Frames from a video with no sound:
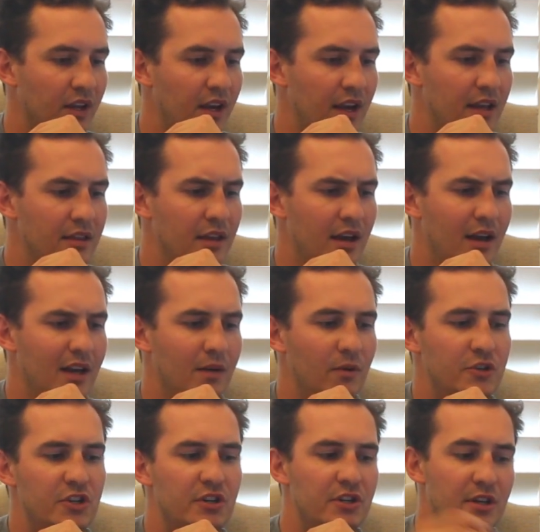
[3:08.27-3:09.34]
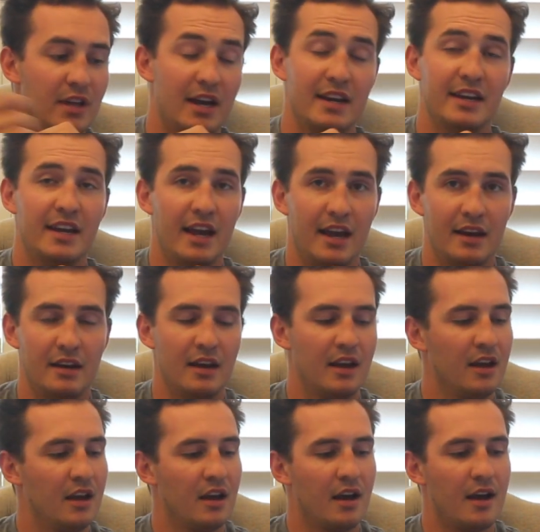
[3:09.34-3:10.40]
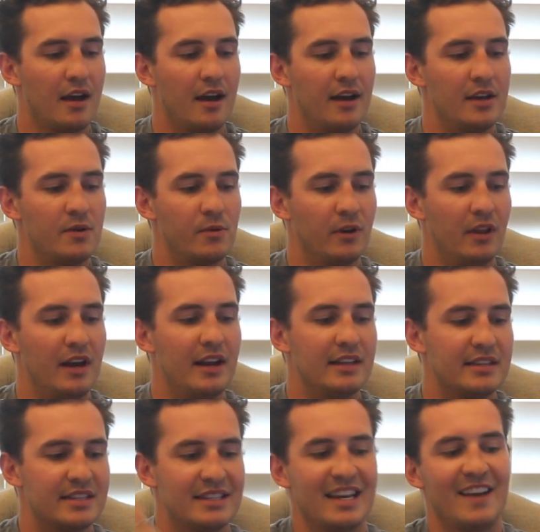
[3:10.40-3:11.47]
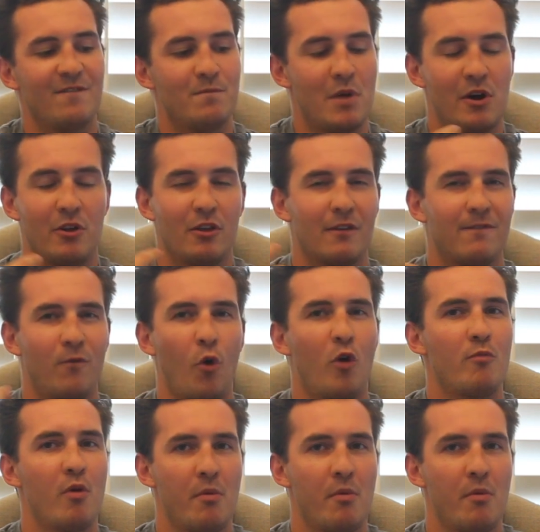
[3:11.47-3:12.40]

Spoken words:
And then once you do that again, you want to let it sit for another four